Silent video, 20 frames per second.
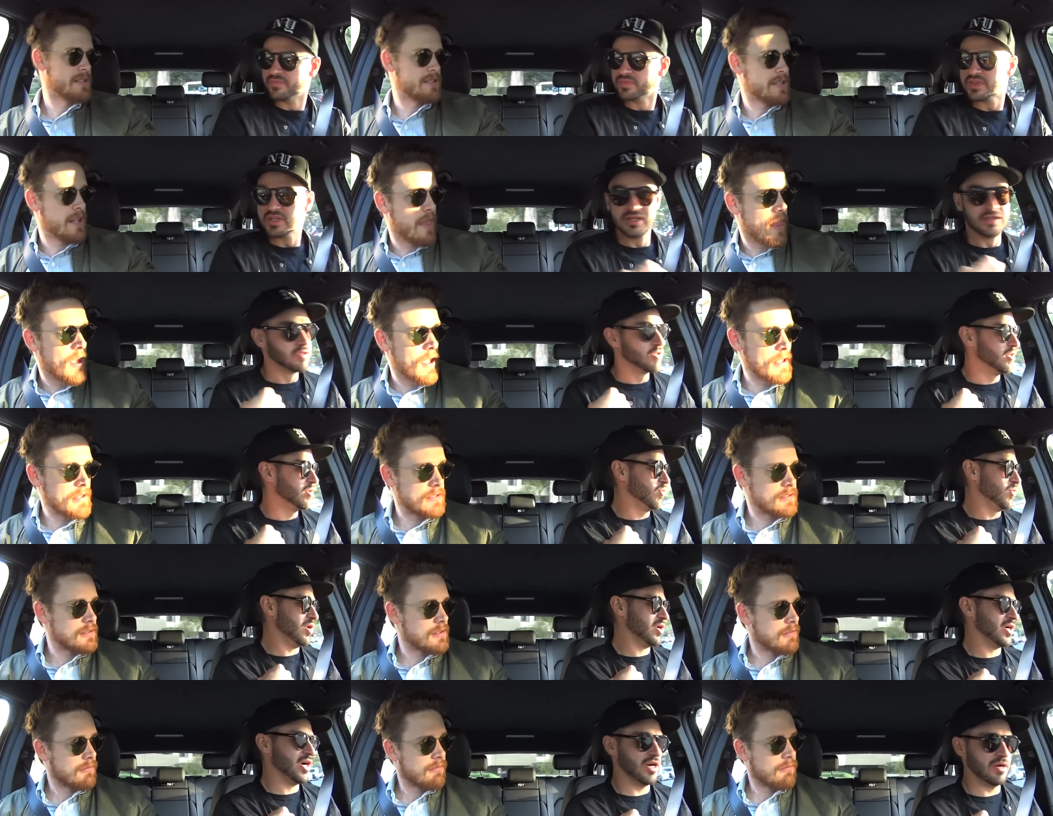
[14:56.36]
Speaker 1: is in
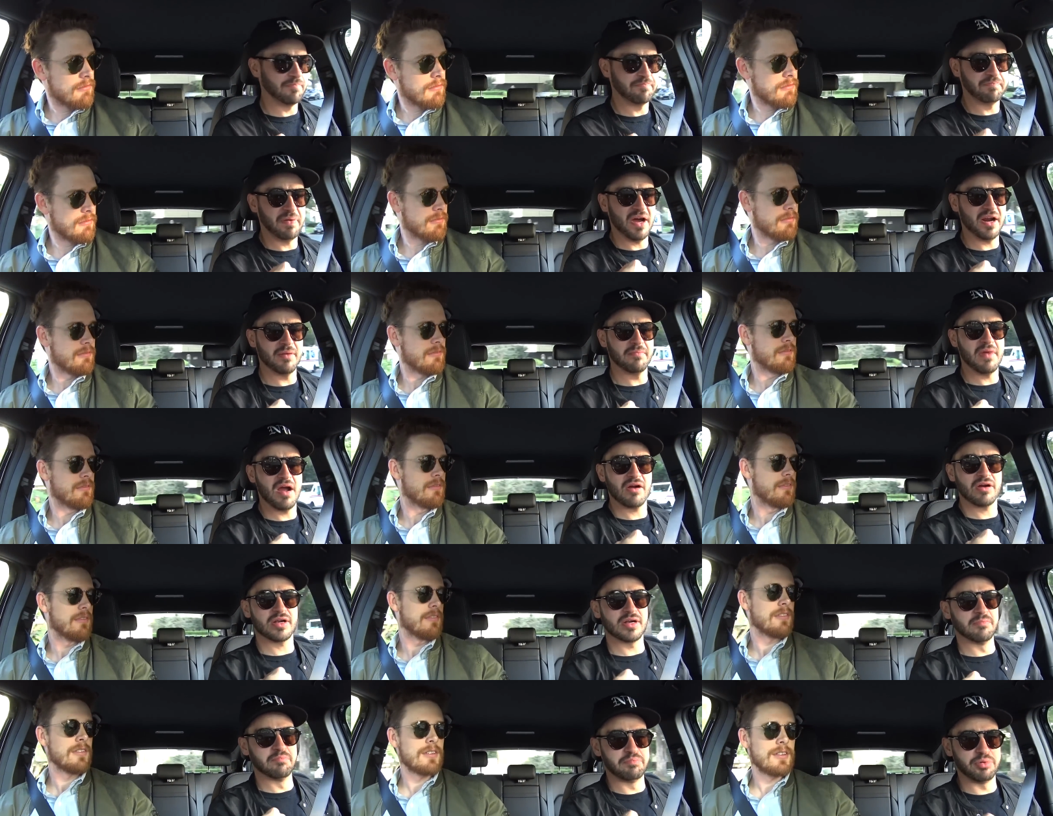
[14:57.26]
this? What kind of
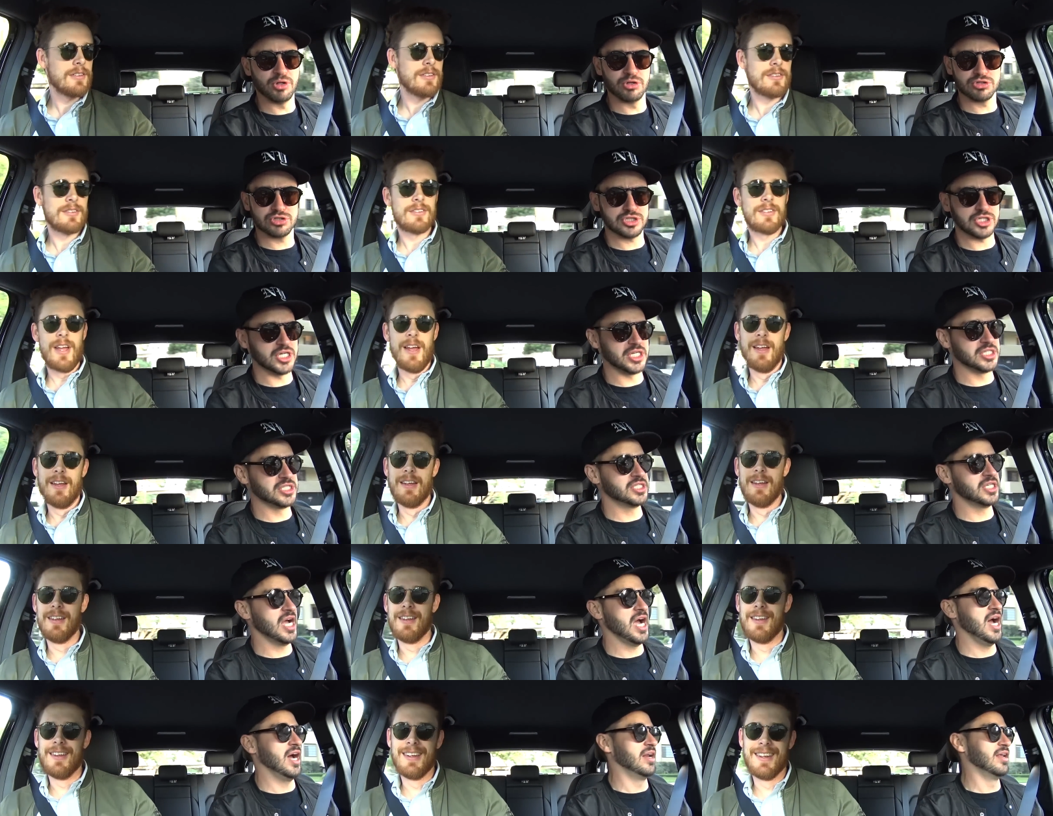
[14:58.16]
Pan-American bullshit
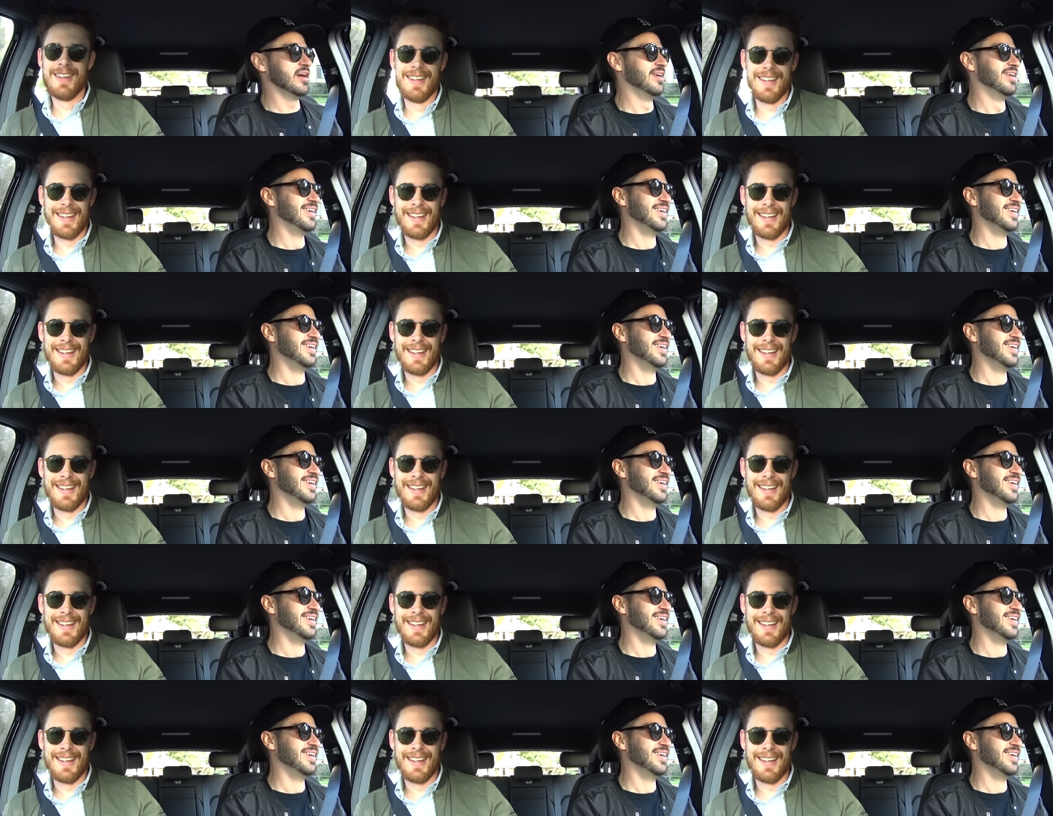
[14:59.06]
is that?